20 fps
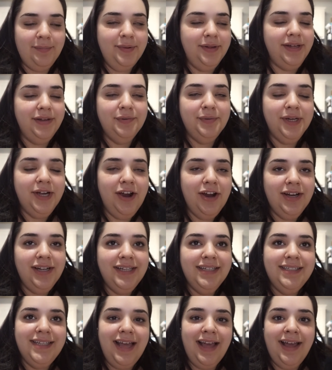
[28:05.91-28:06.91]
But
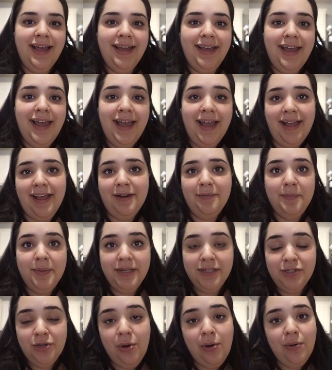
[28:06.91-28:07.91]
regardless, I had
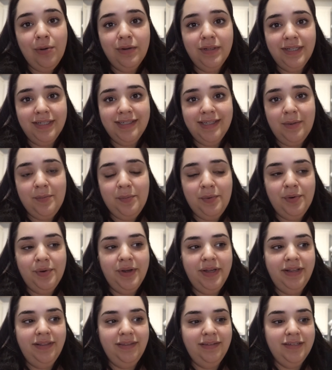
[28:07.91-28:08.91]
been told at some
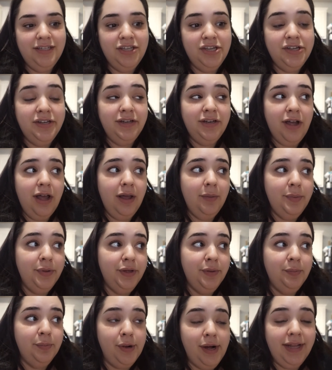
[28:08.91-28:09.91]
point to not
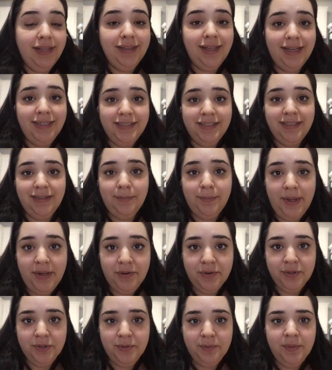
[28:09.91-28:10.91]
put bright lights in the
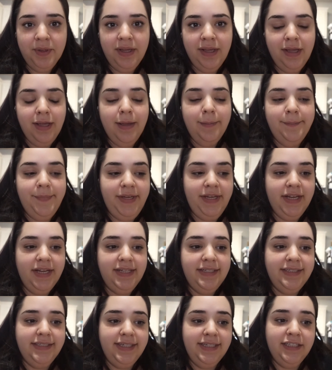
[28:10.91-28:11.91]
bedroom
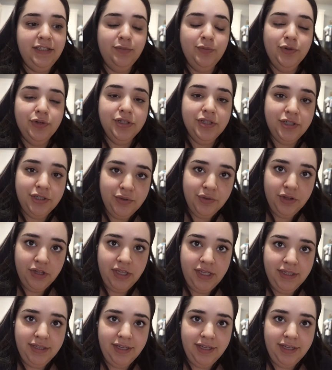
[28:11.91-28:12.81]
because it's more soothing,